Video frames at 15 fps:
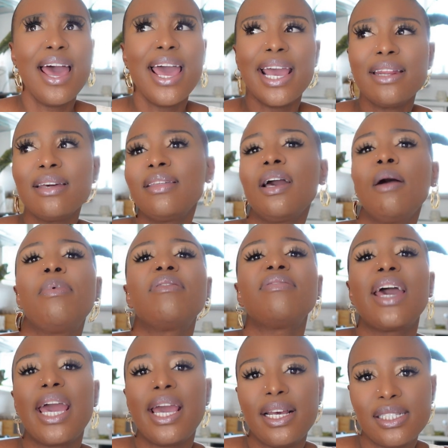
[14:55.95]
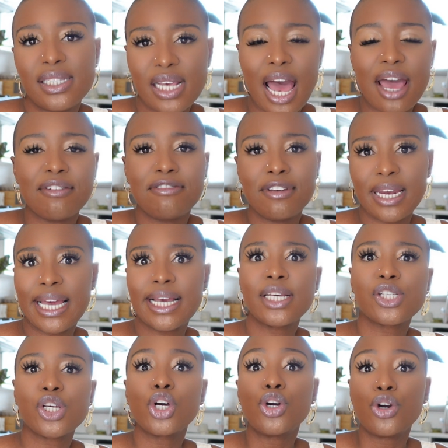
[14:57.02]
Anything above 8, I feel like is
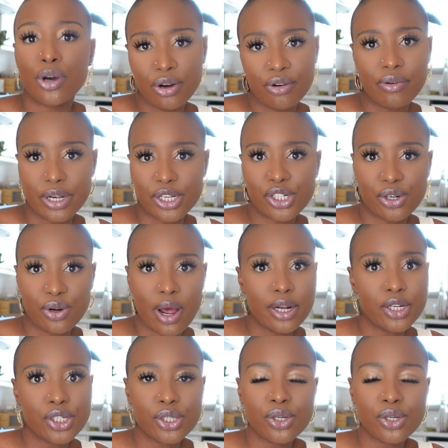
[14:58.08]
a good restaurant.